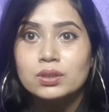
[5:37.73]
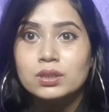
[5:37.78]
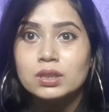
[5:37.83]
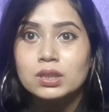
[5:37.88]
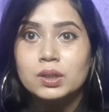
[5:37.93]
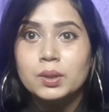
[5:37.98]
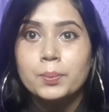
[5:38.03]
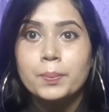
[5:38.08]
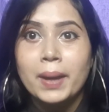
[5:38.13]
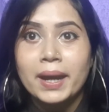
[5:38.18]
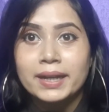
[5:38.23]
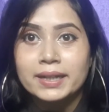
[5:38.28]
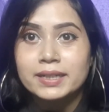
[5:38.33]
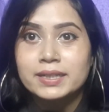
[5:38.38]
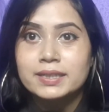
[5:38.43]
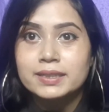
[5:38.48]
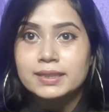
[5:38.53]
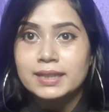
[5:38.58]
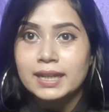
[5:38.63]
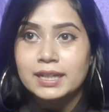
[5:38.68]
the
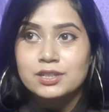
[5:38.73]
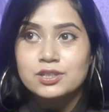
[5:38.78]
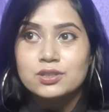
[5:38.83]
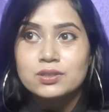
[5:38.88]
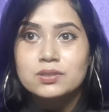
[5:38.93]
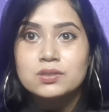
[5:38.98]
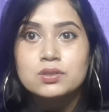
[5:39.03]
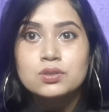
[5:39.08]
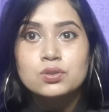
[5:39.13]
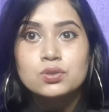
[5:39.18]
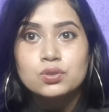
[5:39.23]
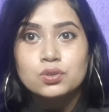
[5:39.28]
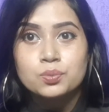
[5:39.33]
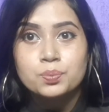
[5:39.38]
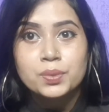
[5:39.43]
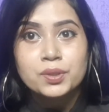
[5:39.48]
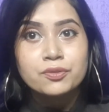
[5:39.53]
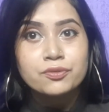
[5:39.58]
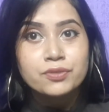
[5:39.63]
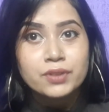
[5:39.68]
magnetic lashes should
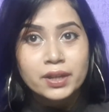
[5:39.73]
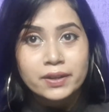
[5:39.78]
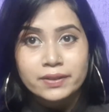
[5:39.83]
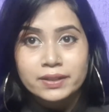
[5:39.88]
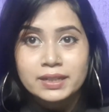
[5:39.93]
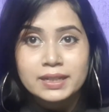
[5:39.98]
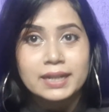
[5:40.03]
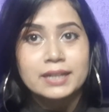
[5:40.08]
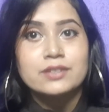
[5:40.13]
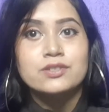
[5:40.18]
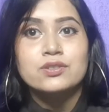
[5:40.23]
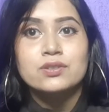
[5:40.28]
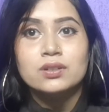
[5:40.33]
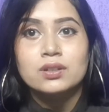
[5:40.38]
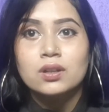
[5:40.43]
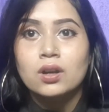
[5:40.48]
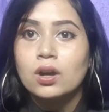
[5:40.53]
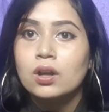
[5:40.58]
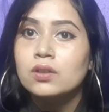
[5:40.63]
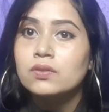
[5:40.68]
be very
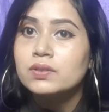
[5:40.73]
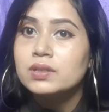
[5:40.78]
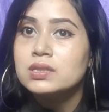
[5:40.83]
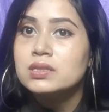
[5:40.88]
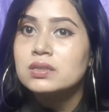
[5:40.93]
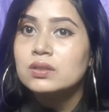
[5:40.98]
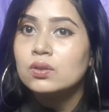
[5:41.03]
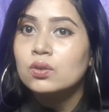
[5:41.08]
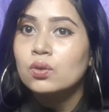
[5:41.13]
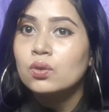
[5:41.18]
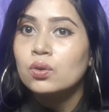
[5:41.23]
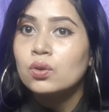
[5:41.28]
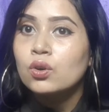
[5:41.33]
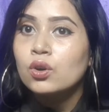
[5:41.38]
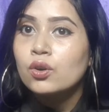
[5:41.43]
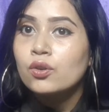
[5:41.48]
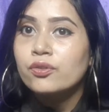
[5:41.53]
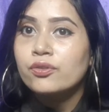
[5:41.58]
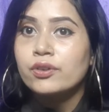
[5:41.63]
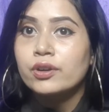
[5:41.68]
natural. Always go
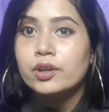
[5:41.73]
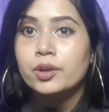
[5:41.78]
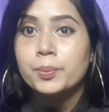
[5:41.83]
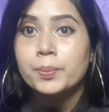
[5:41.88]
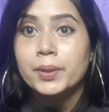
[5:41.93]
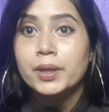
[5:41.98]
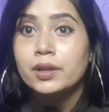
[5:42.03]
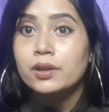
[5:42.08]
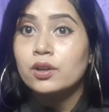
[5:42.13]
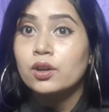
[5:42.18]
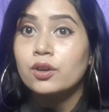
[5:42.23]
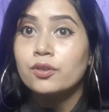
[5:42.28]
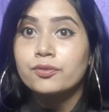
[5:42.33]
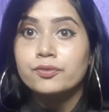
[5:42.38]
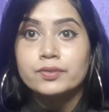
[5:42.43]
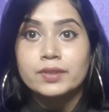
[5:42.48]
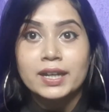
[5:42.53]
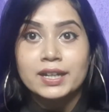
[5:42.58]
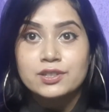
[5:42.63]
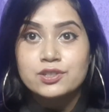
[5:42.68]
for a pair of
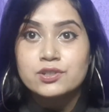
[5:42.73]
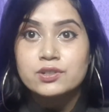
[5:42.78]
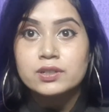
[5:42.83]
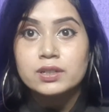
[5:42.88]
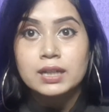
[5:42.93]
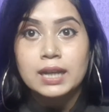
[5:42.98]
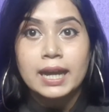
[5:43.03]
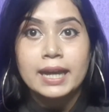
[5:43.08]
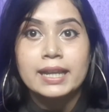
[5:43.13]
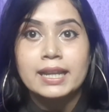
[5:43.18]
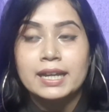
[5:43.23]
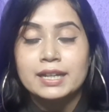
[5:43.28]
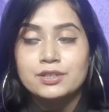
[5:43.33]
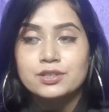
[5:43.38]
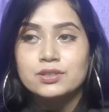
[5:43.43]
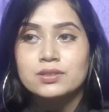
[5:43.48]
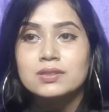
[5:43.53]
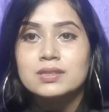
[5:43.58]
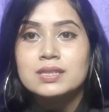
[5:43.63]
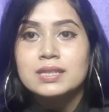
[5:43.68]
natural
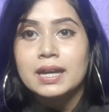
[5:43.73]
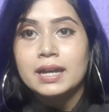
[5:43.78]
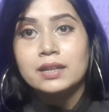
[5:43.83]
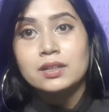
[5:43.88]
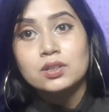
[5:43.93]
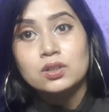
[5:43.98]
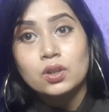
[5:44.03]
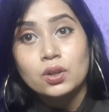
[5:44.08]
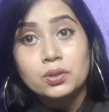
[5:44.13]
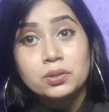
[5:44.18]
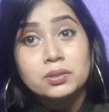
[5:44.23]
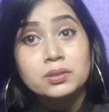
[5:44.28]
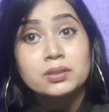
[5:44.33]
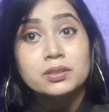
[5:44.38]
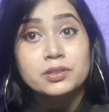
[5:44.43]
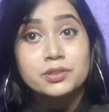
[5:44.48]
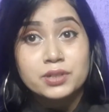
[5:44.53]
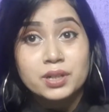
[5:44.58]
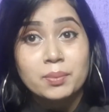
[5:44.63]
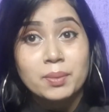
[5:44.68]
eyelashes and not the
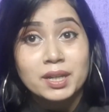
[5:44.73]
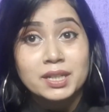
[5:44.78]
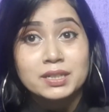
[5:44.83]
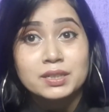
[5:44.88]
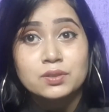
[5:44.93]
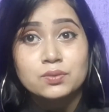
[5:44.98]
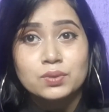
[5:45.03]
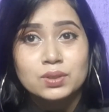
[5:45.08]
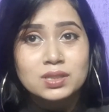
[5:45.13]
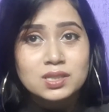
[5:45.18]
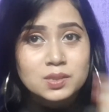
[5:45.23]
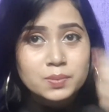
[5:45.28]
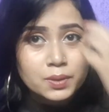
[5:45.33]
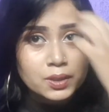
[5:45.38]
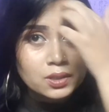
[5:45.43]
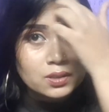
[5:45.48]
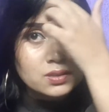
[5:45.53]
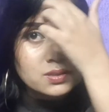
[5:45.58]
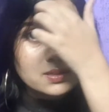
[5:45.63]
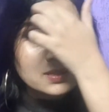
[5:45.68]
dramatic ones,
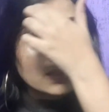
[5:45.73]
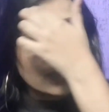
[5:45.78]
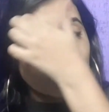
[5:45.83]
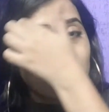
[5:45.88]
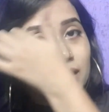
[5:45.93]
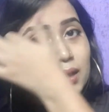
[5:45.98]
because